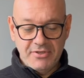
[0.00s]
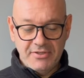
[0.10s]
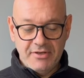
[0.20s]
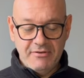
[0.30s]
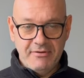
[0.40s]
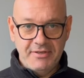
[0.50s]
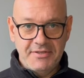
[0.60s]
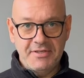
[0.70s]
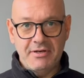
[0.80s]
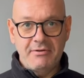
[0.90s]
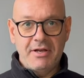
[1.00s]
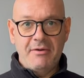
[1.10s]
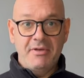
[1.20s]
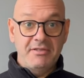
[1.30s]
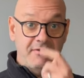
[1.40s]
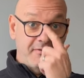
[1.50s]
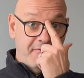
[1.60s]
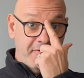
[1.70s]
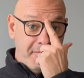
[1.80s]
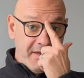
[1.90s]
So this is going to allow me to
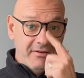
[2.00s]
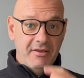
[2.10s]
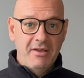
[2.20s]
ferment